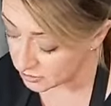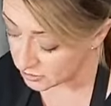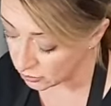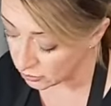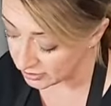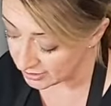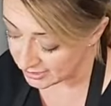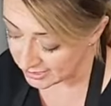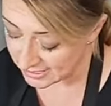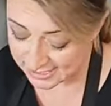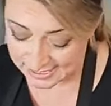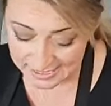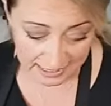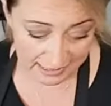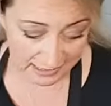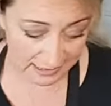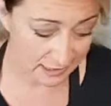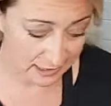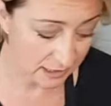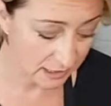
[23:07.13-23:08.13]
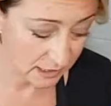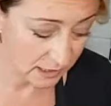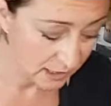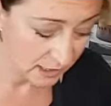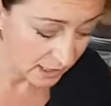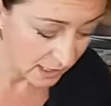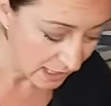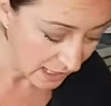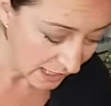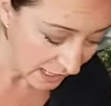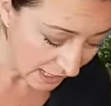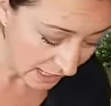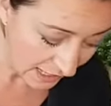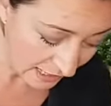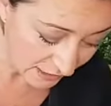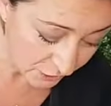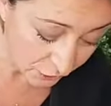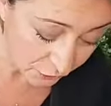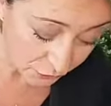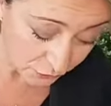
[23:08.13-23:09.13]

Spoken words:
going to set, and your